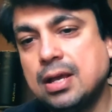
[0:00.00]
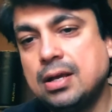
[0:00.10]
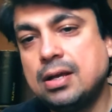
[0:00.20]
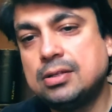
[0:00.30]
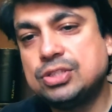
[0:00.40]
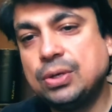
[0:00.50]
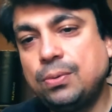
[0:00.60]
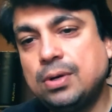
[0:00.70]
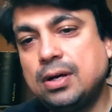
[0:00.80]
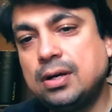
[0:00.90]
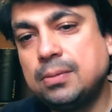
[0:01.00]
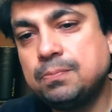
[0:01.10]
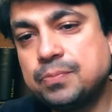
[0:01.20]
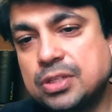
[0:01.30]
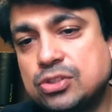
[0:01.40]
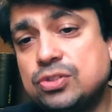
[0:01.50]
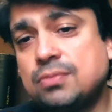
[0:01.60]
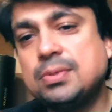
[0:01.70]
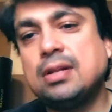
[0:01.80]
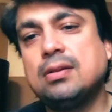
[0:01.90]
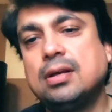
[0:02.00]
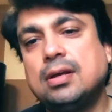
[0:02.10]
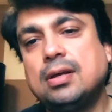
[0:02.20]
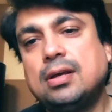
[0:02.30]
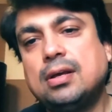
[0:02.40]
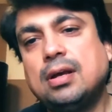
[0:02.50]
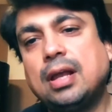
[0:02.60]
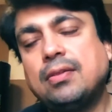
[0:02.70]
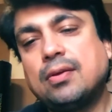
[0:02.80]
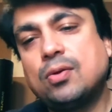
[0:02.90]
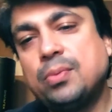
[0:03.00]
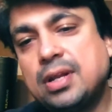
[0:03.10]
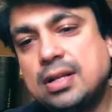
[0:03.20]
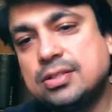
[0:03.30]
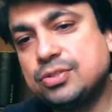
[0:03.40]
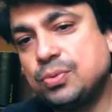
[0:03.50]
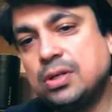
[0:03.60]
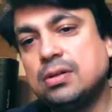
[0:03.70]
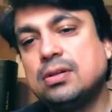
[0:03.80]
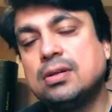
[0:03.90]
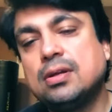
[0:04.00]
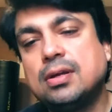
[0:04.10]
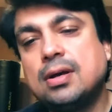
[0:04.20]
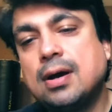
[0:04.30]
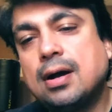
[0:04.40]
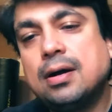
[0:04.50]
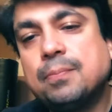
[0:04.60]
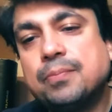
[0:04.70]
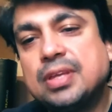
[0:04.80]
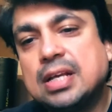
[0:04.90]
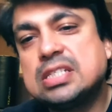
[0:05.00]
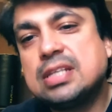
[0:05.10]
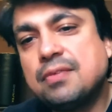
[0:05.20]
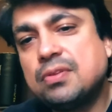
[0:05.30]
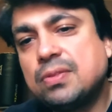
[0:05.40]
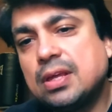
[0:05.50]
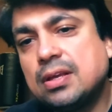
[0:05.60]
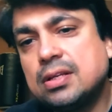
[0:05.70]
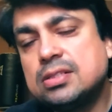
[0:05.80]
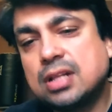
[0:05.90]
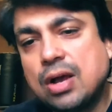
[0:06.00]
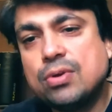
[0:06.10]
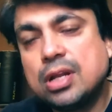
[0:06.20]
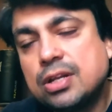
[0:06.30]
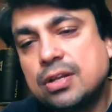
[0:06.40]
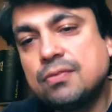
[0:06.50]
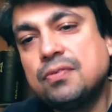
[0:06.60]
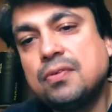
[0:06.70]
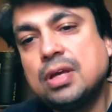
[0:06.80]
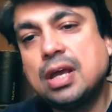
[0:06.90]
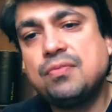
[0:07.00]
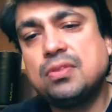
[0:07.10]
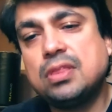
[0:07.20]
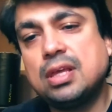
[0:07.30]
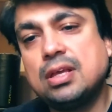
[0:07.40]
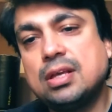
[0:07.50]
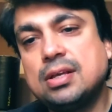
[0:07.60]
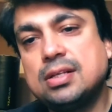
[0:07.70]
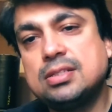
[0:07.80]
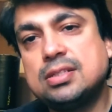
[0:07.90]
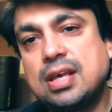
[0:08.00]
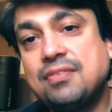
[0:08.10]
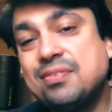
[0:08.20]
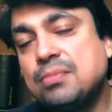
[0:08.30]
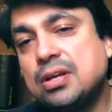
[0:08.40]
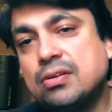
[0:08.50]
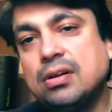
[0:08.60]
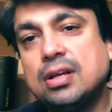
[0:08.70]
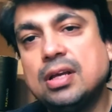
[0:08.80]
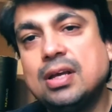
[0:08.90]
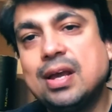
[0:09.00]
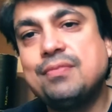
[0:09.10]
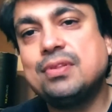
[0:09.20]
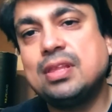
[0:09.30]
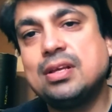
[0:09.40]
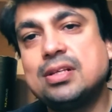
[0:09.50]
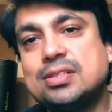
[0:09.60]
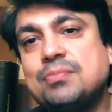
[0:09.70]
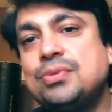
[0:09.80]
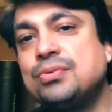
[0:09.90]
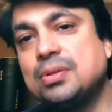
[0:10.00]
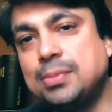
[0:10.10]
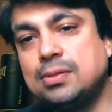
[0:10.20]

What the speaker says: So Swapnil, in the Kubernetes world, yes, everything is cloud native, everything is ephemeral, everything is immutable.